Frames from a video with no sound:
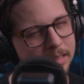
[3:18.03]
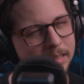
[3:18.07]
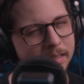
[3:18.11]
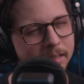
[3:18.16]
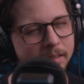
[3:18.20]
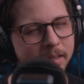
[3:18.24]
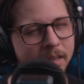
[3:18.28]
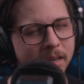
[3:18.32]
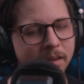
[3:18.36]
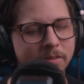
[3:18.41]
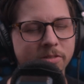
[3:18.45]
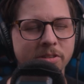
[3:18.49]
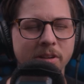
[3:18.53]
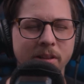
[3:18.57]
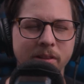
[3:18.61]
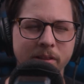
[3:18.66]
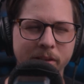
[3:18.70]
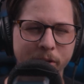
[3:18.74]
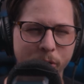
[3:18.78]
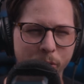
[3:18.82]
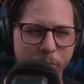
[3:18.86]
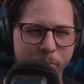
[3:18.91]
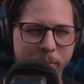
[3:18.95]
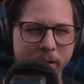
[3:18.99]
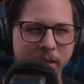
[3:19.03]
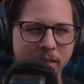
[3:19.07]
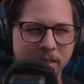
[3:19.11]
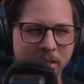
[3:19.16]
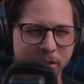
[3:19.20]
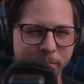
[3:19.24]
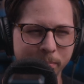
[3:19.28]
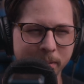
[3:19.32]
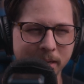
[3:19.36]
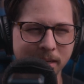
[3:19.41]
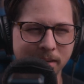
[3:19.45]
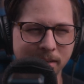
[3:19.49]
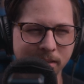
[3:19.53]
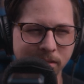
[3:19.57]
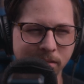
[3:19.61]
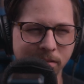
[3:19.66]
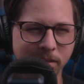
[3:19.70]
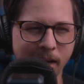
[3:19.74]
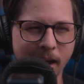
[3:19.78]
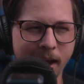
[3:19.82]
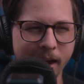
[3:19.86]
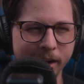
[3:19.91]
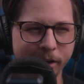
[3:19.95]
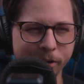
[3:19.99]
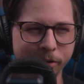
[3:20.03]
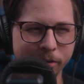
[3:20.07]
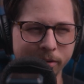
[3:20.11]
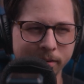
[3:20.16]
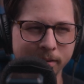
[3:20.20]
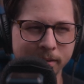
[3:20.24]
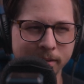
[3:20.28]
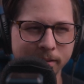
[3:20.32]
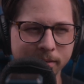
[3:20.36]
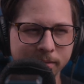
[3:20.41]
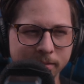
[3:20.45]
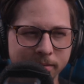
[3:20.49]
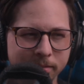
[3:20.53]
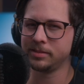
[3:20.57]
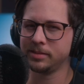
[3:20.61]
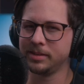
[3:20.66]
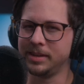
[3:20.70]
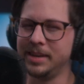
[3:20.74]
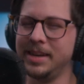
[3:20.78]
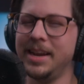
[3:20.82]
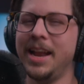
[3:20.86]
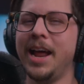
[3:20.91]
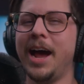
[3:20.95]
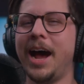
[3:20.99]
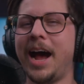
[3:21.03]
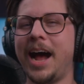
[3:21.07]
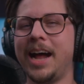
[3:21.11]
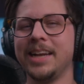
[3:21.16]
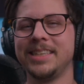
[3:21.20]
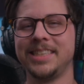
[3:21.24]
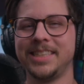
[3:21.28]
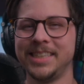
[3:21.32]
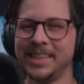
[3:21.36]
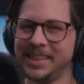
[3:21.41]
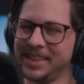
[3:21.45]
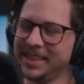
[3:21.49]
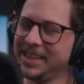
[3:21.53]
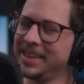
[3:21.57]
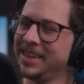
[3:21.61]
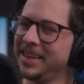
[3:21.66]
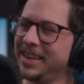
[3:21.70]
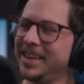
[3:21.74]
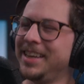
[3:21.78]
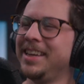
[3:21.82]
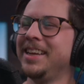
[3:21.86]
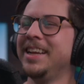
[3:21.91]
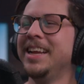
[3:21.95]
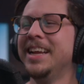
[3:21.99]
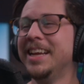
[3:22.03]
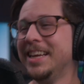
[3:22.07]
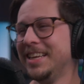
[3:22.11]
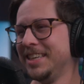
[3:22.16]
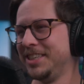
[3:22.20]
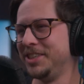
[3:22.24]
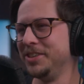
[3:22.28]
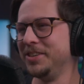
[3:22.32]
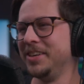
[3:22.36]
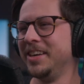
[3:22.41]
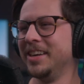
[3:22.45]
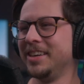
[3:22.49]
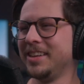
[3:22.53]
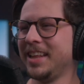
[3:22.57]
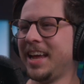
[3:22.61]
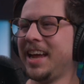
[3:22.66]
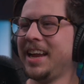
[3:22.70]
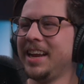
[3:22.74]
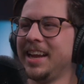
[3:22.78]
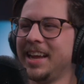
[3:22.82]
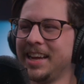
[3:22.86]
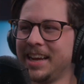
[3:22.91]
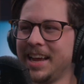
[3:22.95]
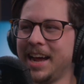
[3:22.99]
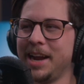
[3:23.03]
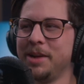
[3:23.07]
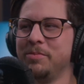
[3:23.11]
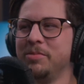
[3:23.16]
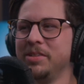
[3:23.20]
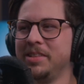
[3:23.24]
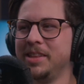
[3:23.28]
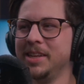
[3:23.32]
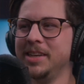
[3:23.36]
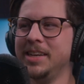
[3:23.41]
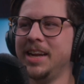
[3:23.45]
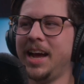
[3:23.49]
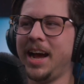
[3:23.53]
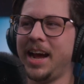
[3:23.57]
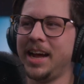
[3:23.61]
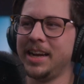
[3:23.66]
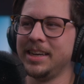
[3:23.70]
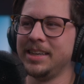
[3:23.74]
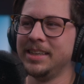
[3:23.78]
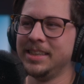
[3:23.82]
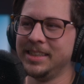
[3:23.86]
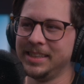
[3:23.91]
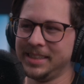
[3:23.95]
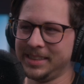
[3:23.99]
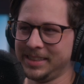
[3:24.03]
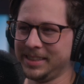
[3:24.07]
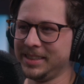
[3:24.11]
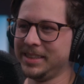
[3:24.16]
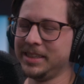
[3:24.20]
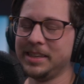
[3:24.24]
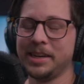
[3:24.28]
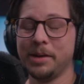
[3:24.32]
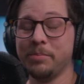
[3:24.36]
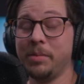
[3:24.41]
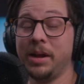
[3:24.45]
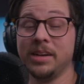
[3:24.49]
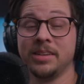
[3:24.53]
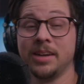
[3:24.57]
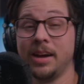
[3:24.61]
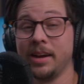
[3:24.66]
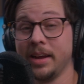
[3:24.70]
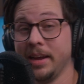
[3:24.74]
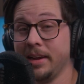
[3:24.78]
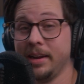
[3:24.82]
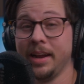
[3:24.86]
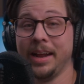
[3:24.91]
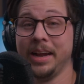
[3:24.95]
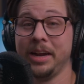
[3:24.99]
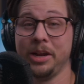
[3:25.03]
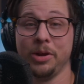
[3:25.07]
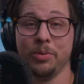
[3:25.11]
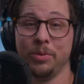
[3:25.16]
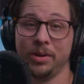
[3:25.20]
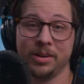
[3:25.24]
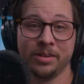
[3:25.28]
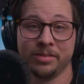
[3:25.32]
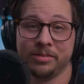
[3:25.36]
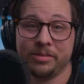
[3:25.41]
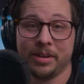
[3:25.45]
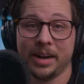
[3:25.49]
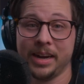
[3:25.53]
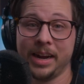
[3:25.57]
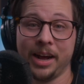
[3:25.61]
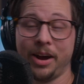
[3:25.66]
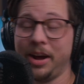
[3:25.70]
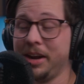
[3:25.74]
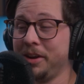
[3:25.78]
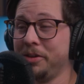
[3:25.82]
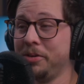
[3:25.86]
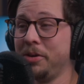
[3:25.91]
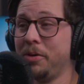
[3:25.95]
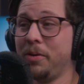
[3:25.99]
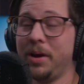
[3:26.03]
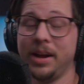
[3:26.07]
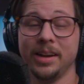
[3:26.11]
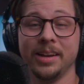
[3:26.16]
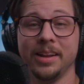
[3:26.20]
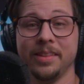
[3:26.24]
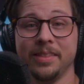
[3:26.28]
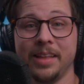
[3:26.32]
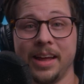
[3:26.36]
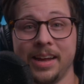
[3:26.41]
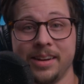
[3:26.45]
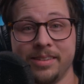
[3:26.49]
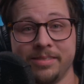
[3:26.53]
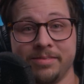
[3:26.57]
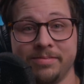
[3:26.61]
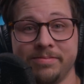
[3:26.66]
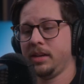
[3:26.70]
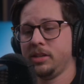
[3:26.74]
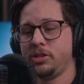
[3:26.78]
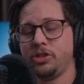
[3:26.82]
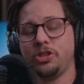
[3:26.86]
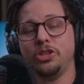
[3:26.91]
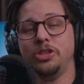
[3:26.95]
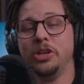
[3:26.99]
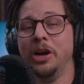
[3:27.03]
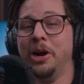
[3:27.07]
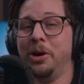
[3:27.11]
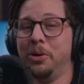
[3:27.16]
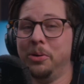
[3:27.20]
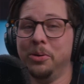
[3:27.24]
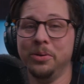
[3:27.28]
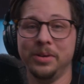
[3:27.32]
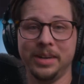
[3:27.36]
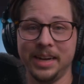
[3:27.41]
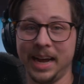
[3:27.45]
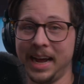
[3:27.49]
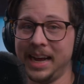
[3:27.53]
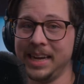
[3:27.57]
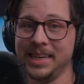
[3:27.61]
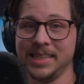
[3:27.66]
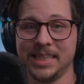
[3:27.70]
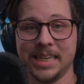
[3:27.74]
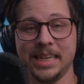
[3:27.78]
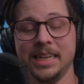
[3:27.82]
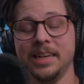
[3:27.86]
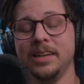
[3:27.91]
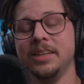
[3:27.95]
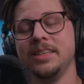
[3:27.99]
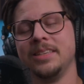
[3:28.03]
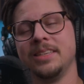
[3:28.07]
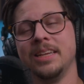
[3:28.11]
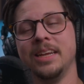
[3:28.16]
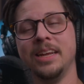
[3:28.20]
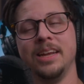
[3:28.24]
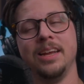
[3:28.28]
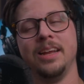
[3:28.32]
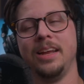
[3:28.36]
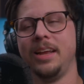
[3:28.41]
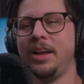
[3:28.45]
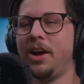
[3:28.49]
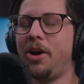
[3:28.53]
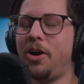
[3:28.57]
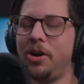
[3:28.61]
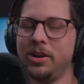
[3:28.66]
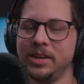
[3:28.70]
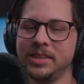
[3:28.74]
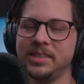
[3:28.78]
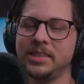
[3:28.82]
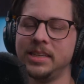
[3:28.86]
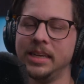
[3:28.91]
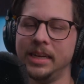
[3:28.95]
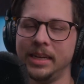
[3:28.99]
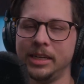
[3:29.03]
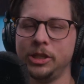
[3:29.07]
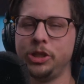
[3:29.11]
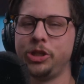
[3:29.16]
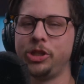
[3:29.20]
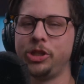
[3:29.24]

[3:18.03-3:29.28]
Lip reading: leaves a little bit to be desired. Not. Do you hear that? I got him with the not. I'm not talking to anyone right now. I don't know why I did that. It's so nice. It is, honestly, it's